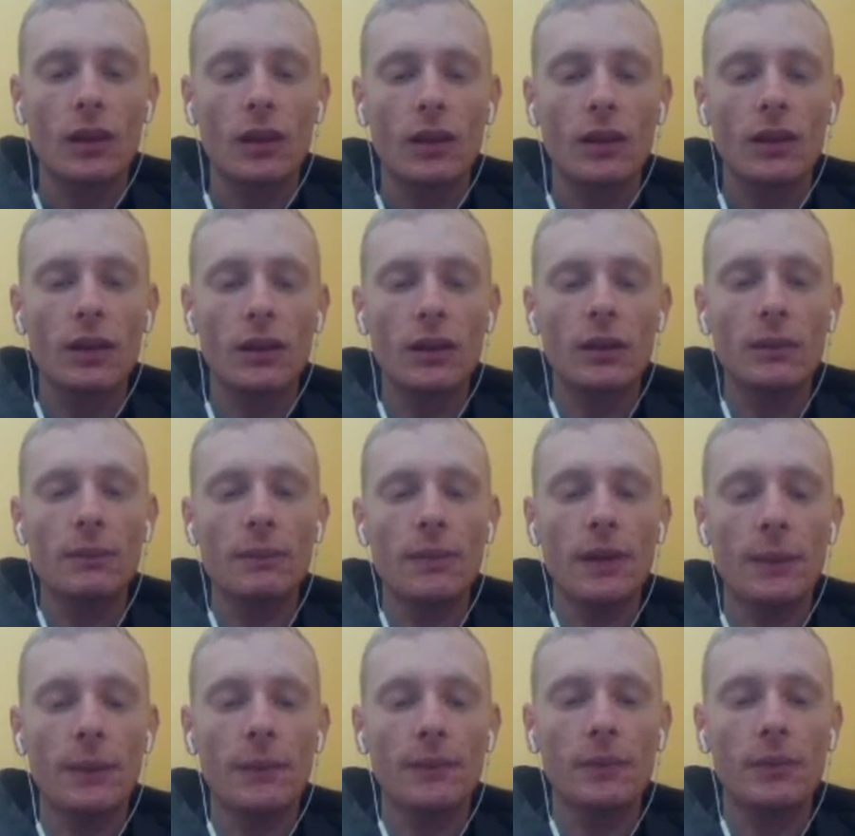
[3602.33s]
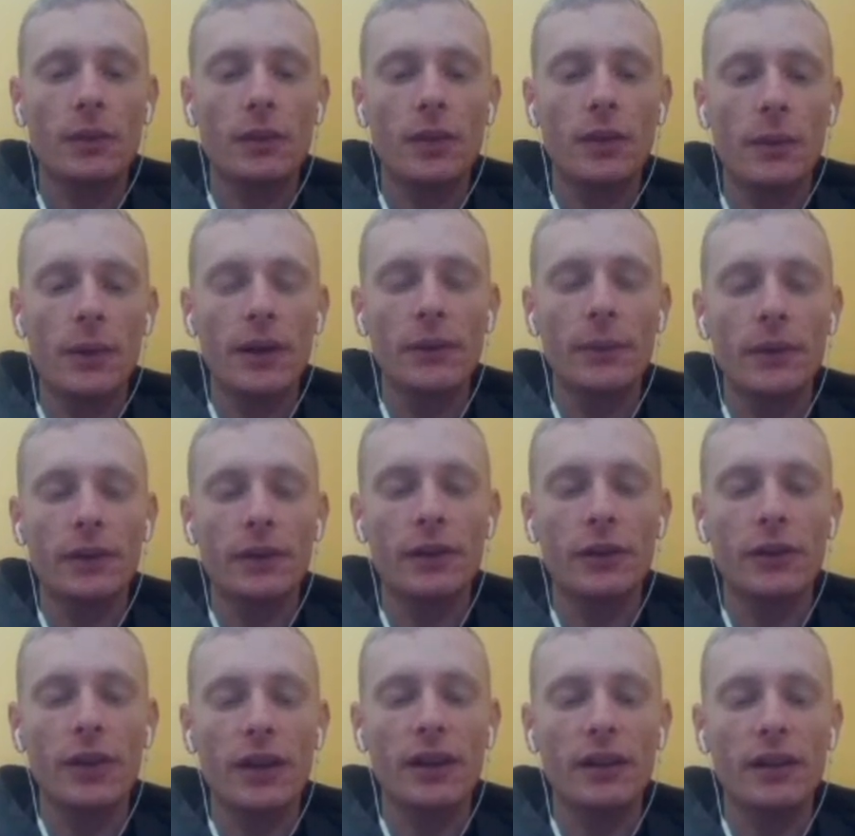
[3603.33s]
Um, and the way we're going to do
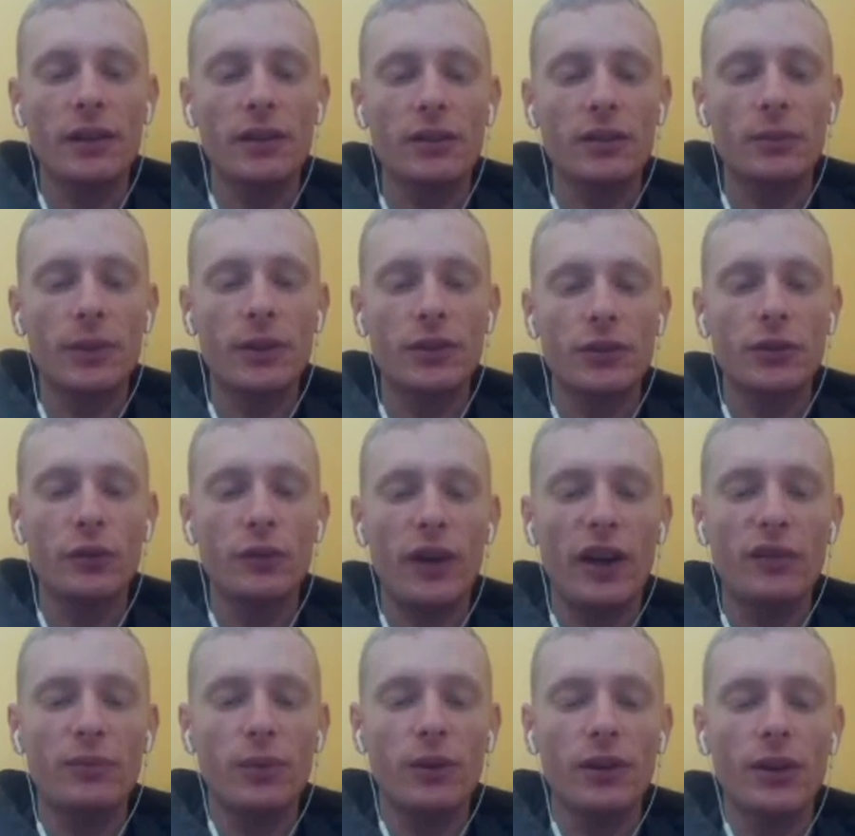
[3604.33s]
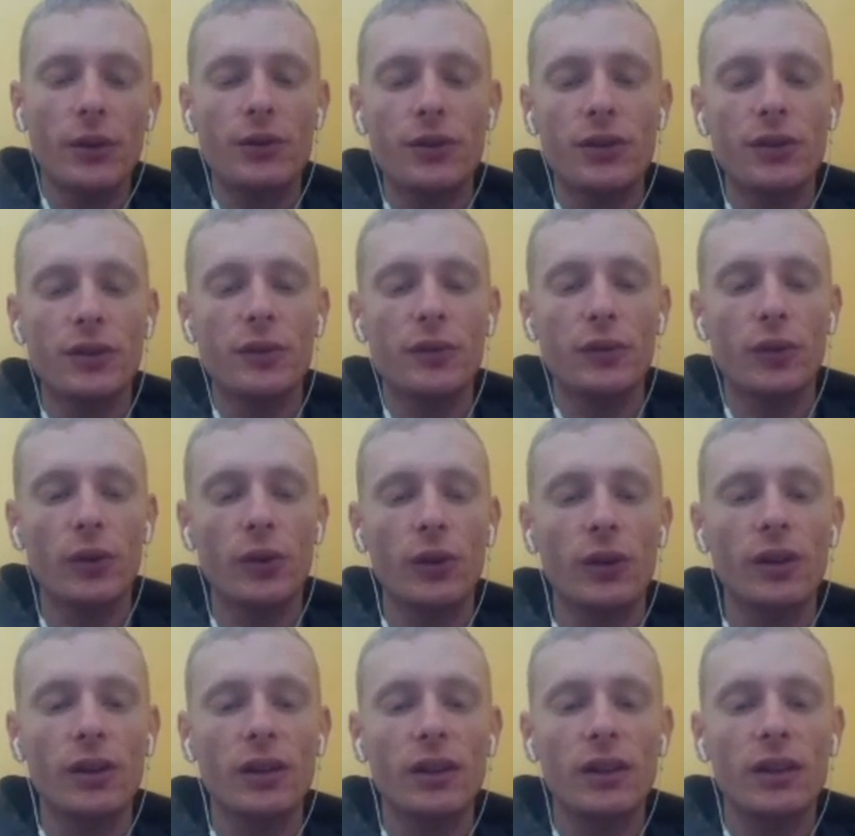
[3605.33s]
that is rescue five more Yoshis for
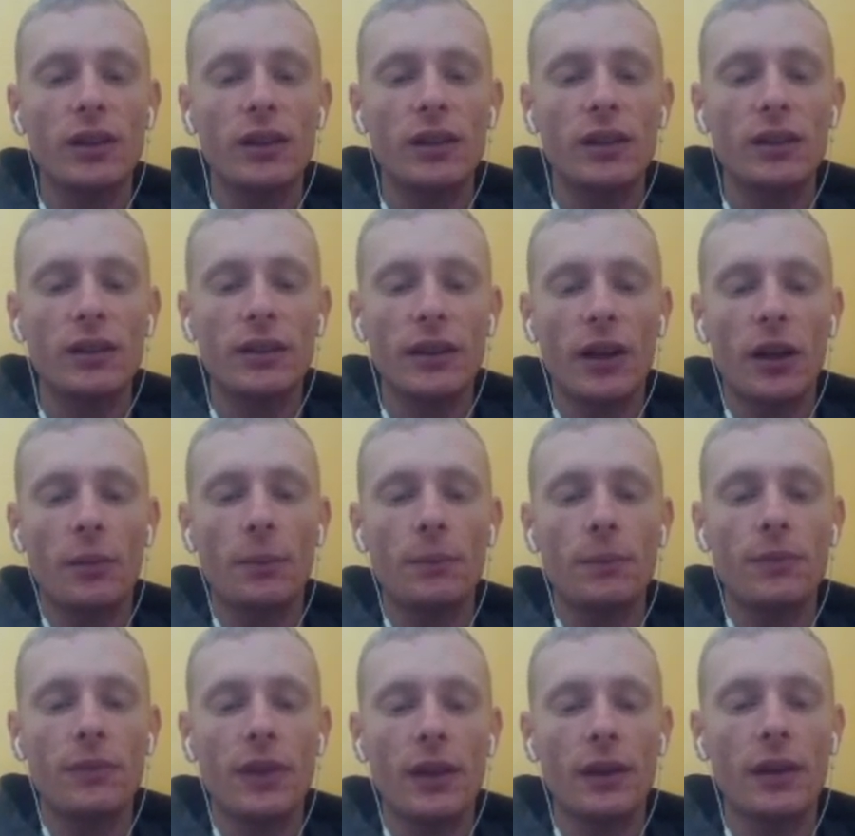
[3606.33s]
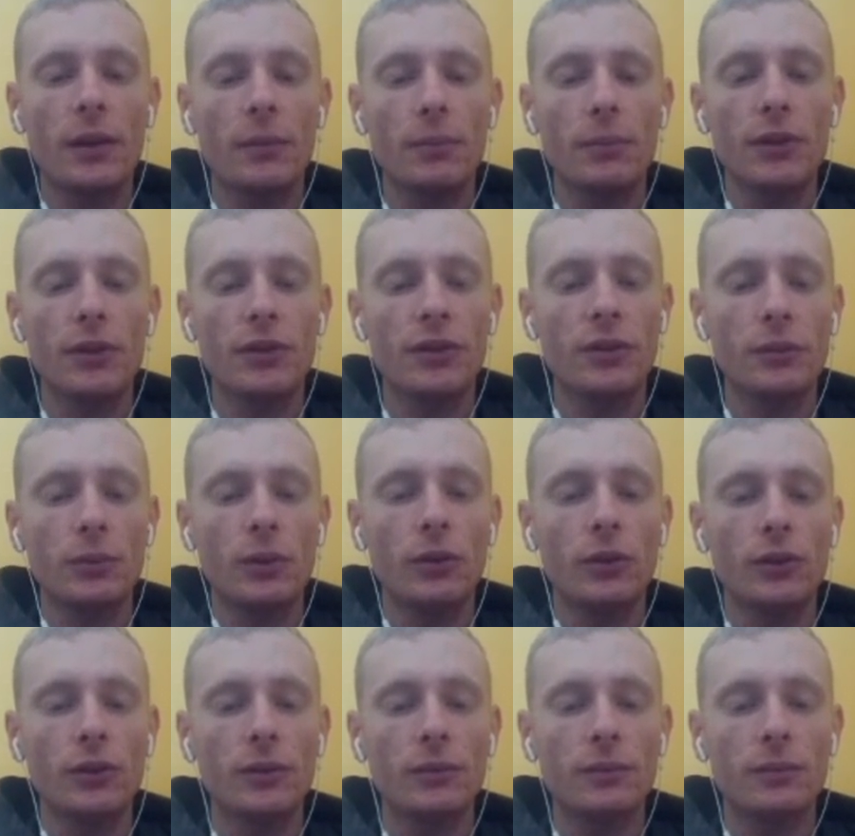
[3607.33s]
to help the, him push the boulder.